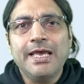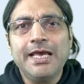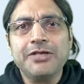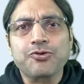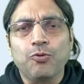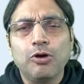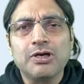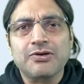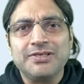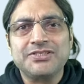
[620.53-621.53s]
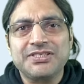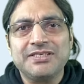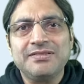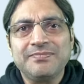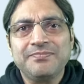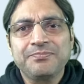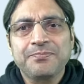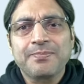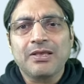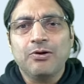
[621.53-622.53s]
Age-old question.
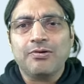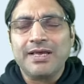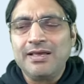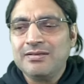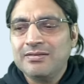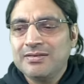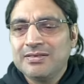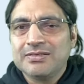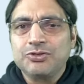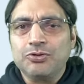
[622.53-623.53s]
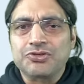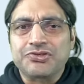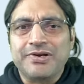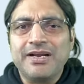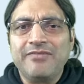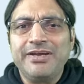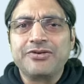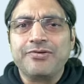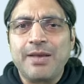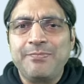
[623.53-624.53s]
Okay. So straight away
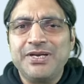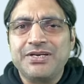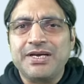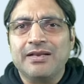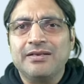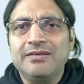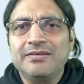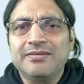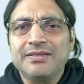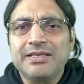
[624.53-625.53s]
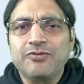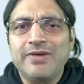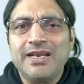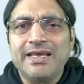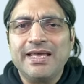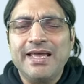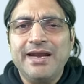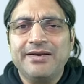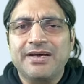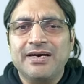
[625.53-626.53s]
it could have been done that when
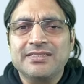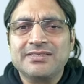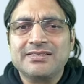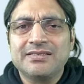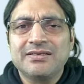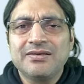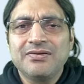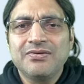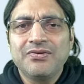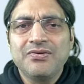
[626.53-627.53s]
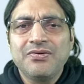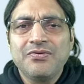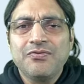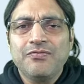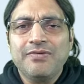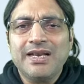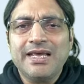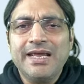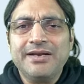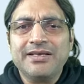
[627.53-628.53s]
A does
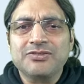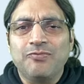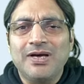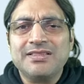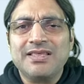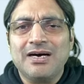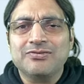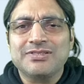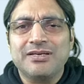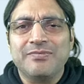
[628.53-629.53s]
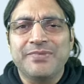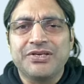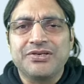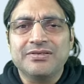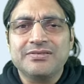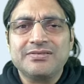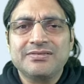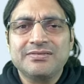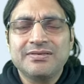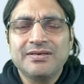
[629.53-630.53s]
1000 meters,